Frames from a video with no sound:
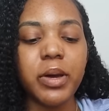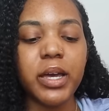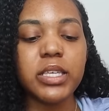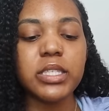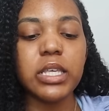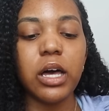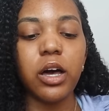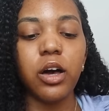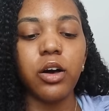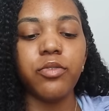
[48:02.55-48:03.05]

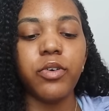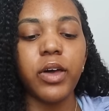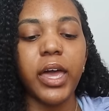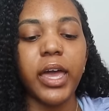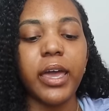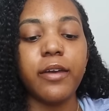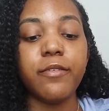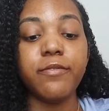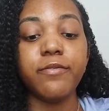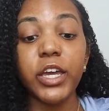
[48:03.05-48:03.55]
myself
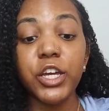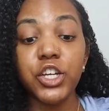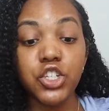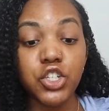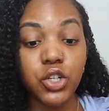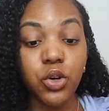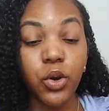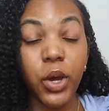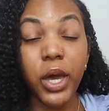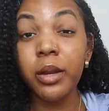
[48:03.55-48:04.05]
a
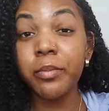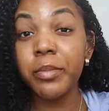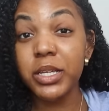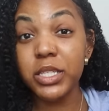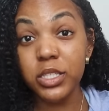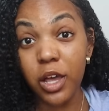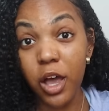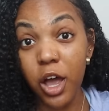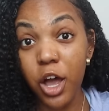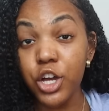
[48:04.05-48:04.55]
facial and a
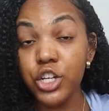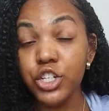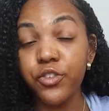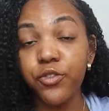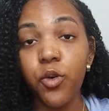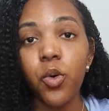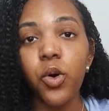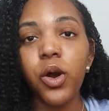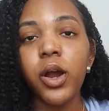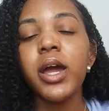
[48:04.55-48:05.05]
massage
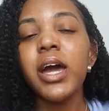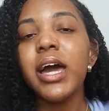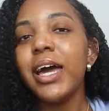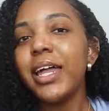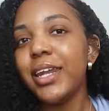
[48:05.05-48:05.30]
for